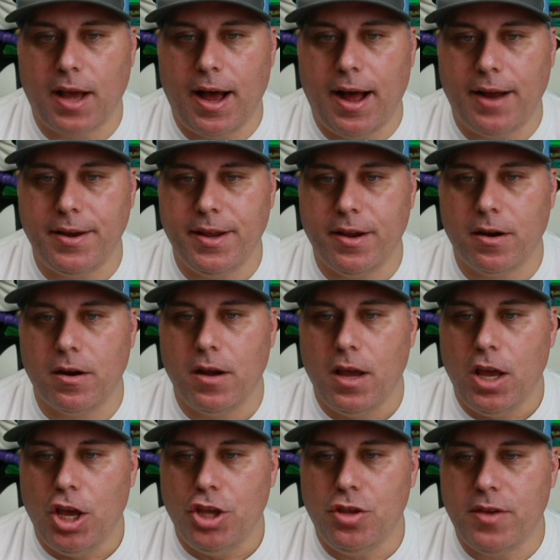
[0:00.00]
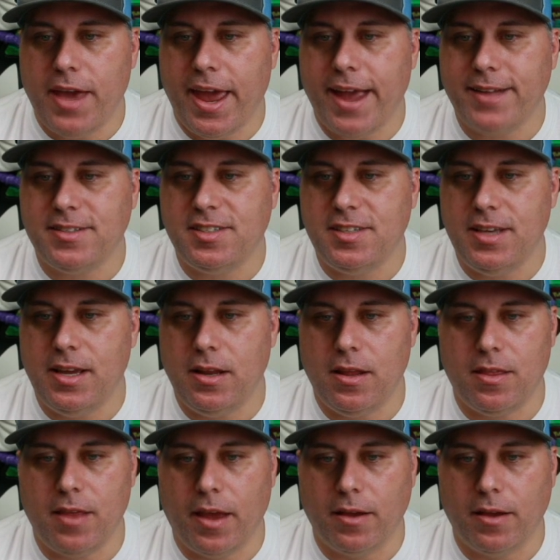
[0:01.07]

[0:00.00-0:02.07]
on here? You can't see anything.